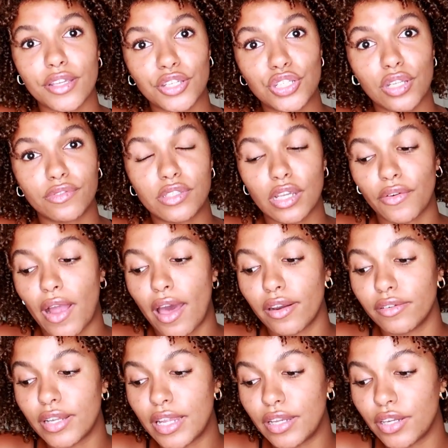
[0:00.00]
like, shifting
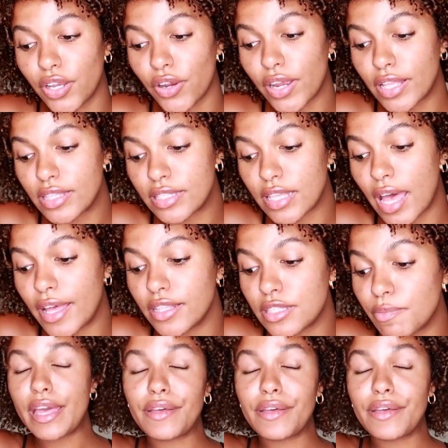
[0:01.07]
around in your insides.